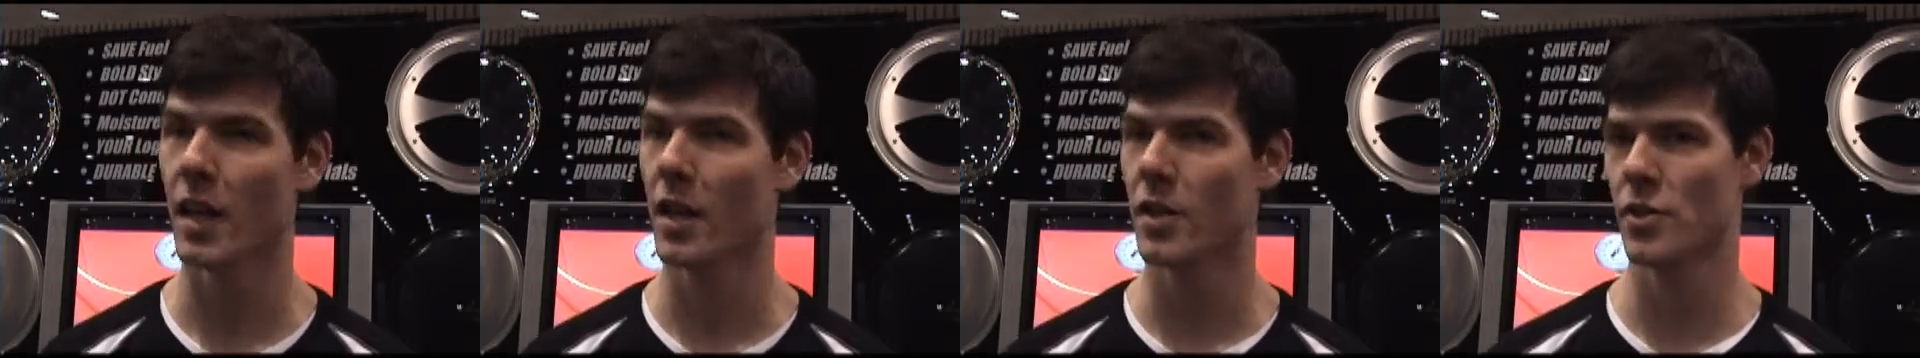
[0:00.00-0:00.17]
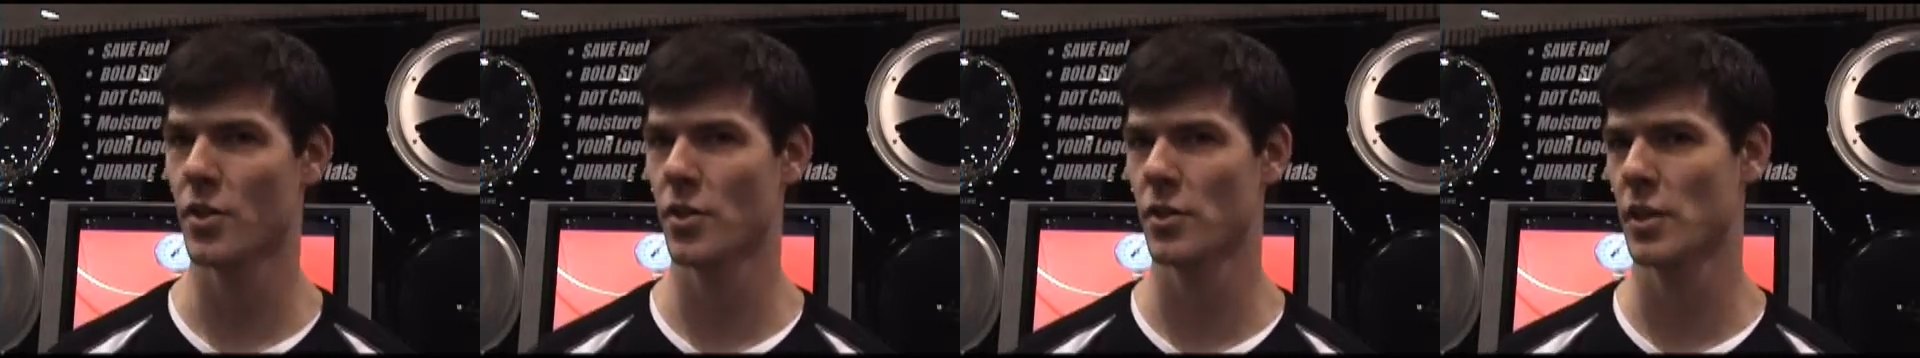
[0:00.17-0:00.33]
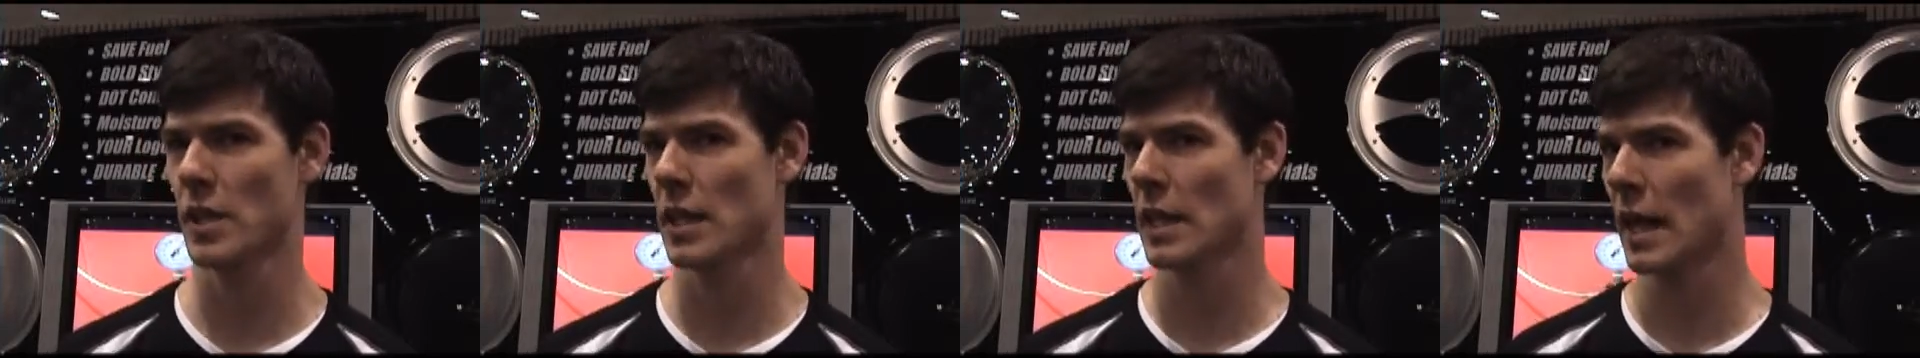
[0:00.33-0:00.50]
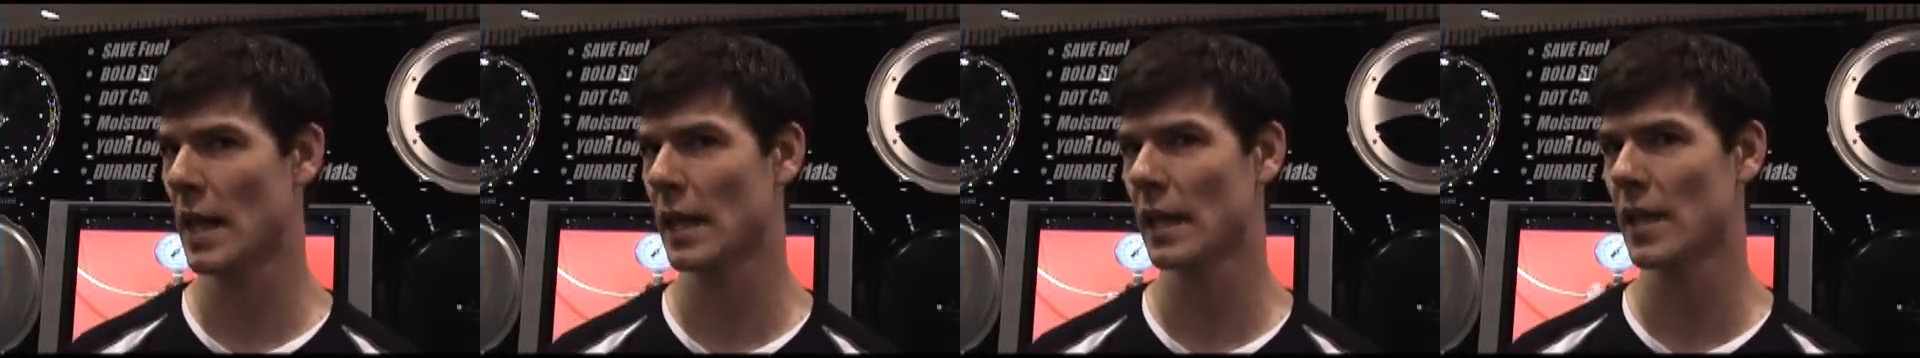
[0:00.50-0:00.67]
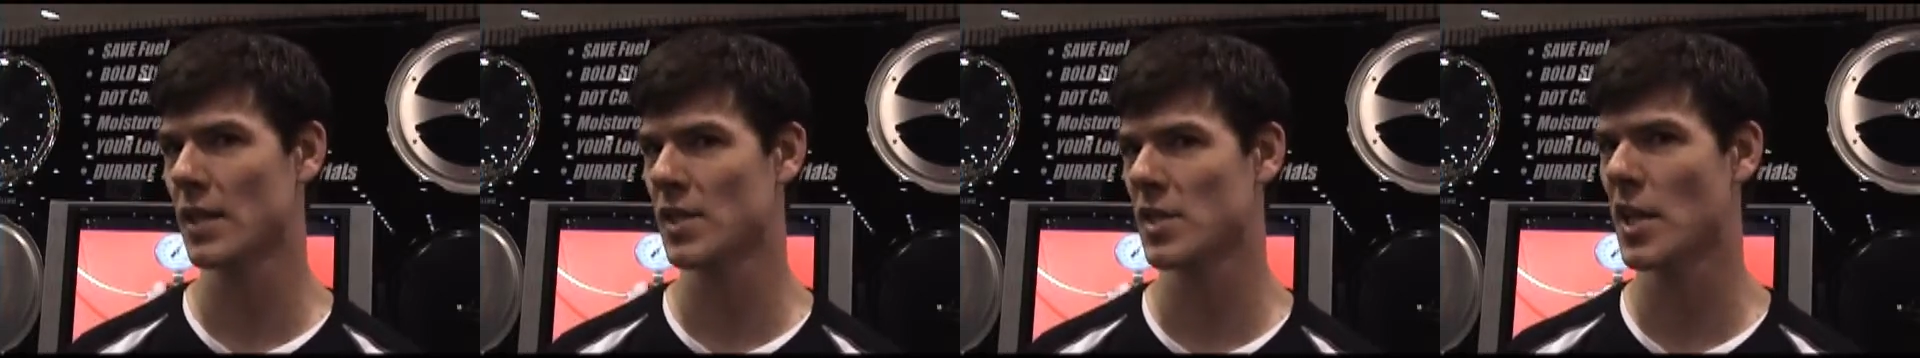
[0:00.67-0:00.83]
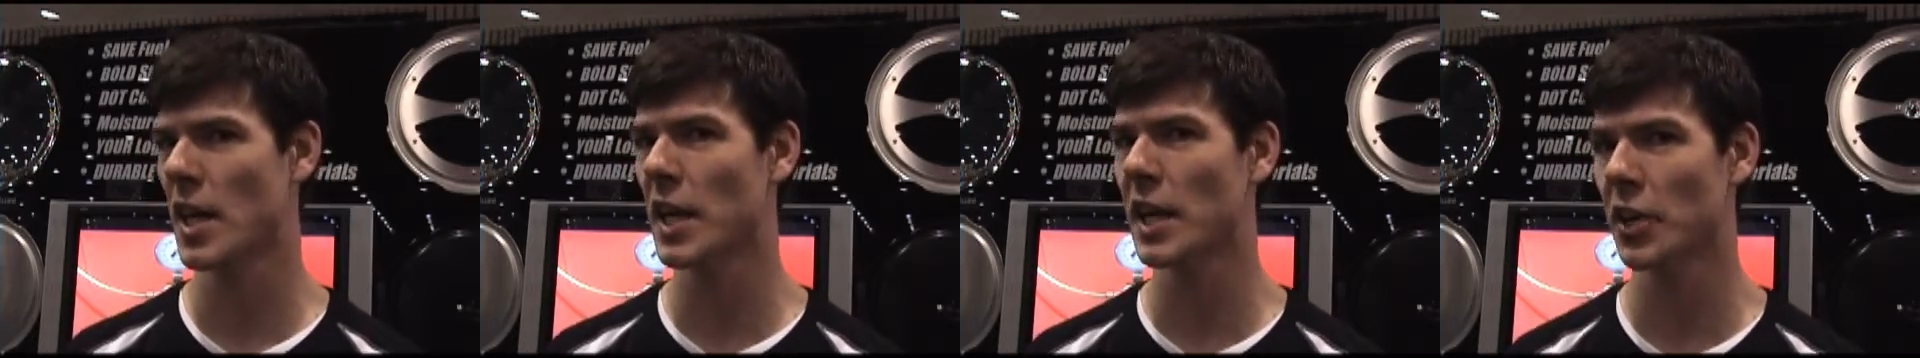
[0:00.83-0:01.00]
So there's a lot
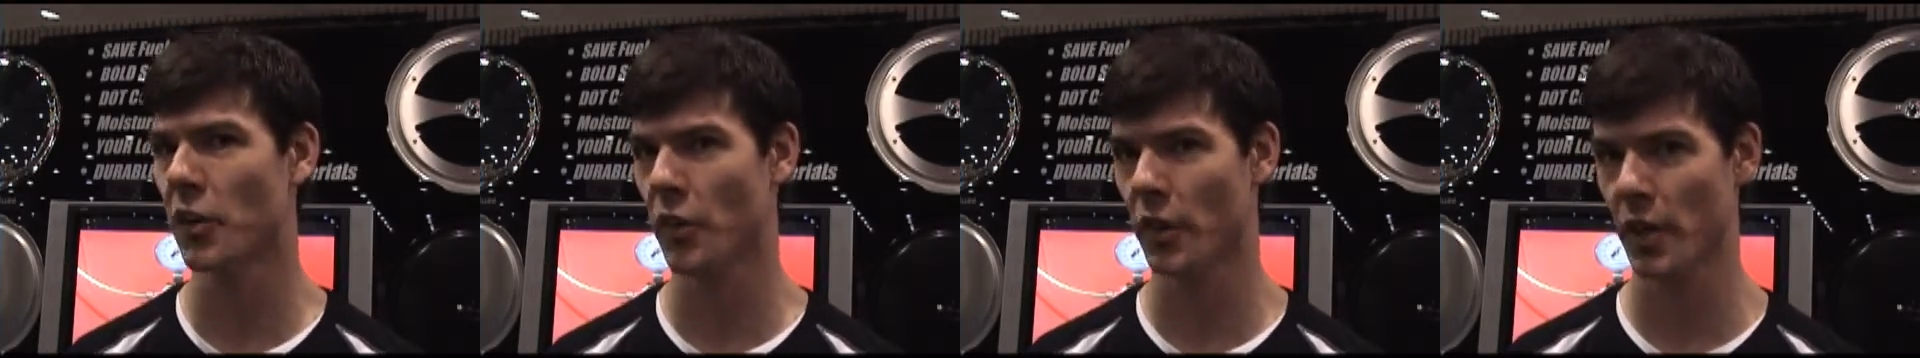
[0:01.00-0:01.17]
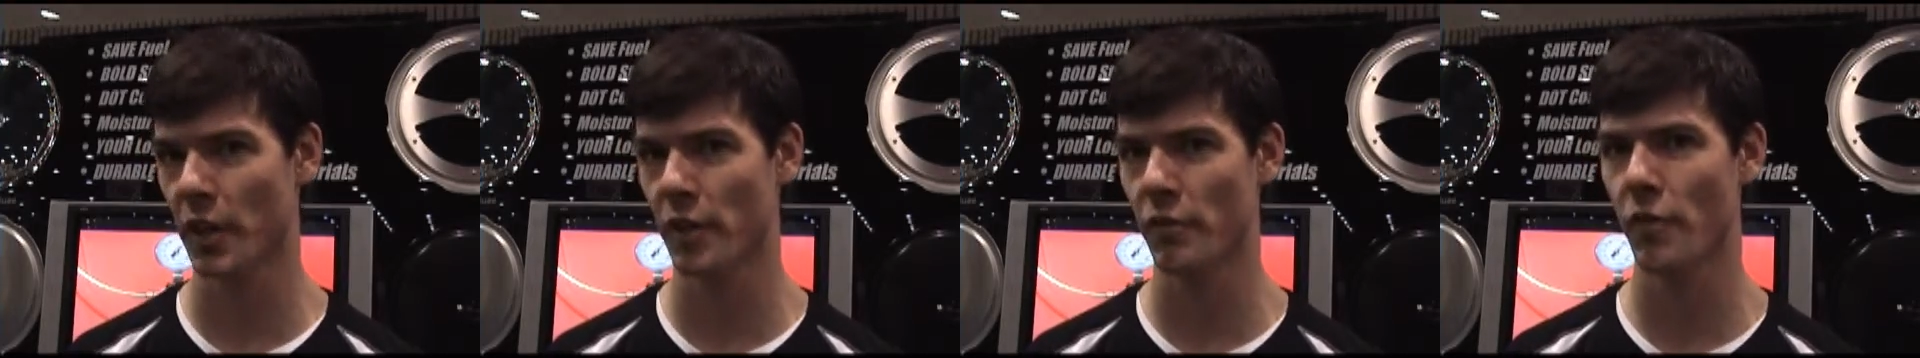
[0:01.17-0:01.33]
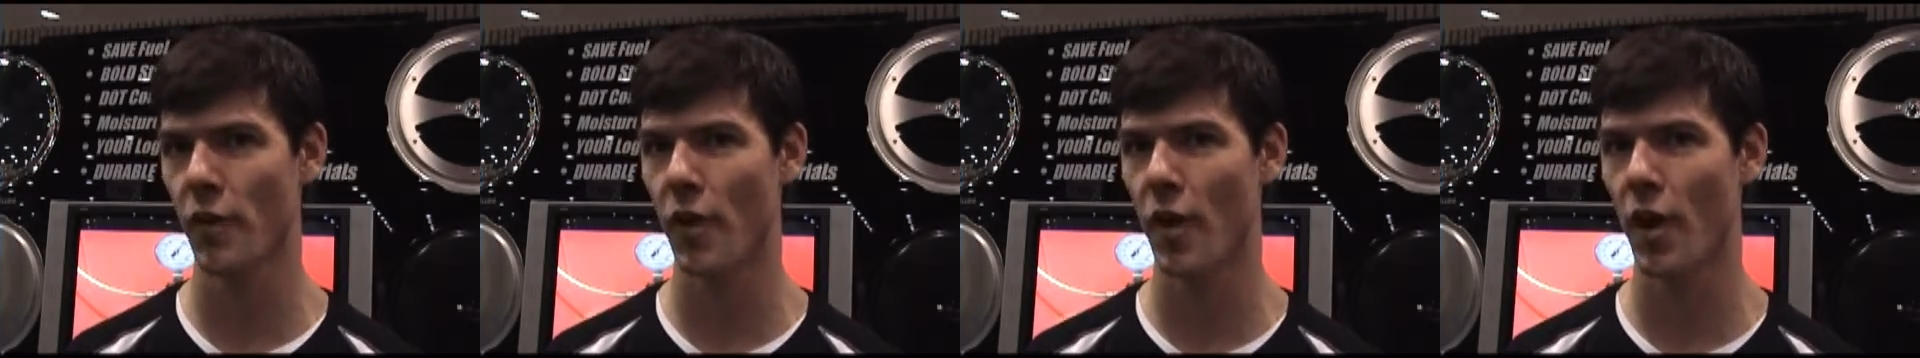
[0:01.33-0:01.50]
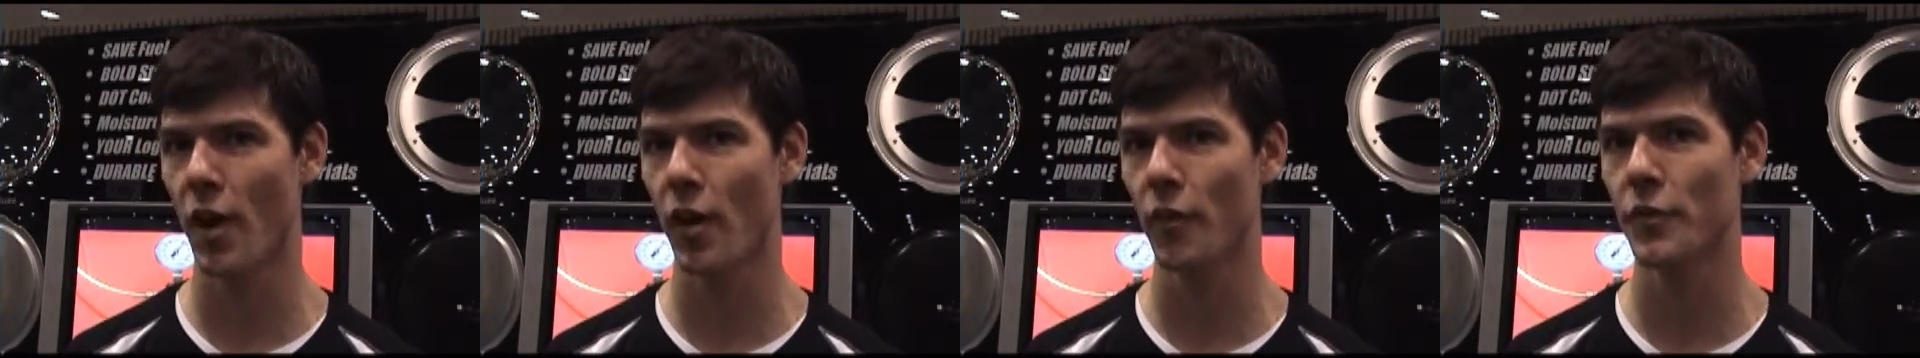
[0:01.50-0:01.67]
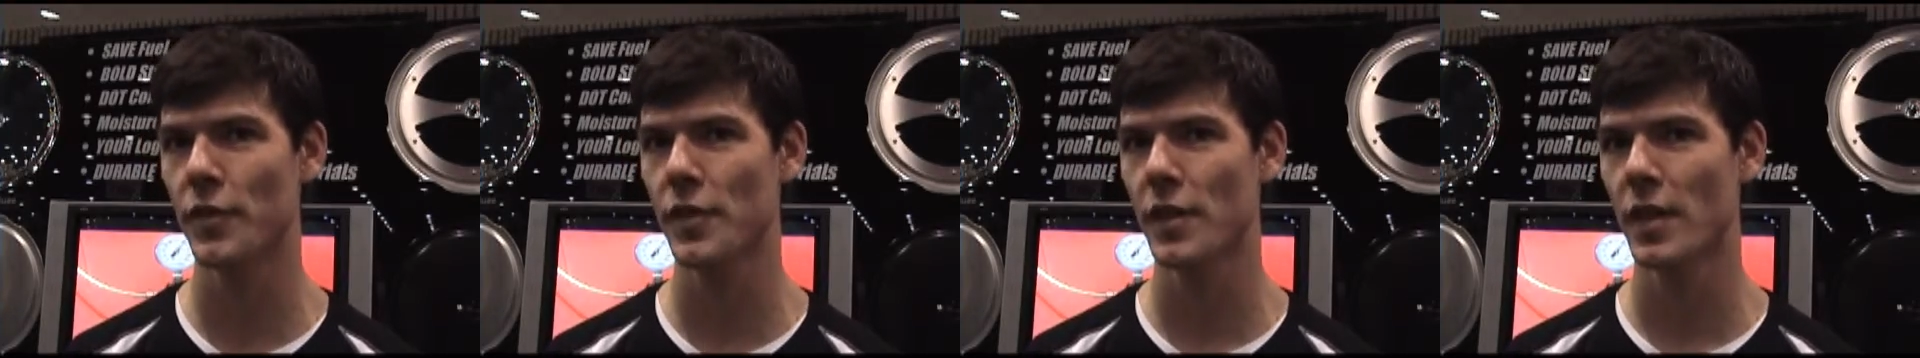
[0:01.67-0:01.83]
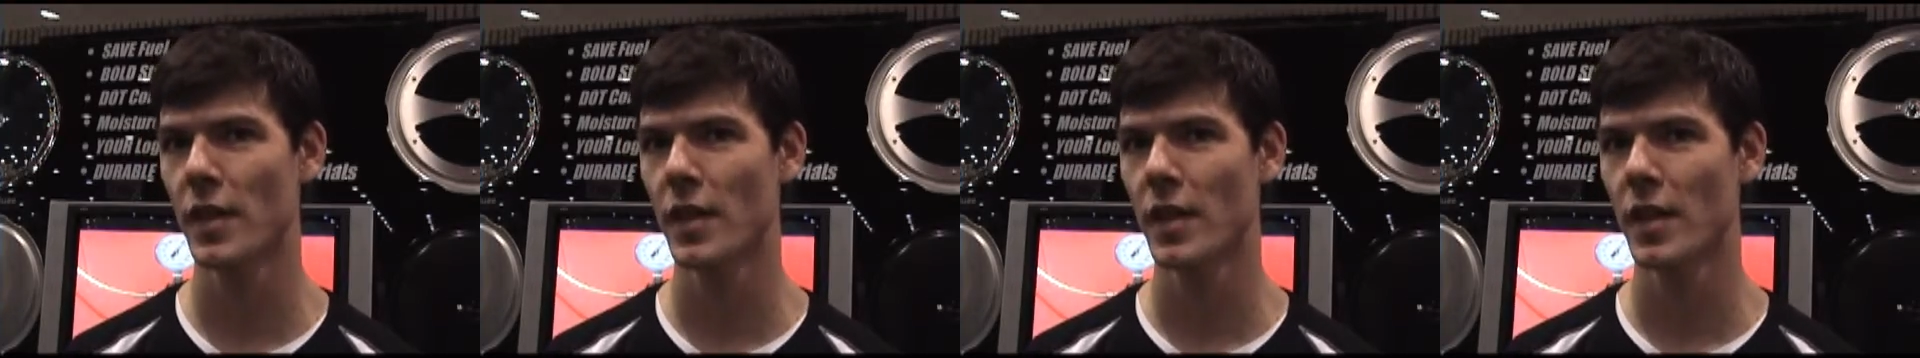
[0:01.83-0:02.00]
less tinkering involved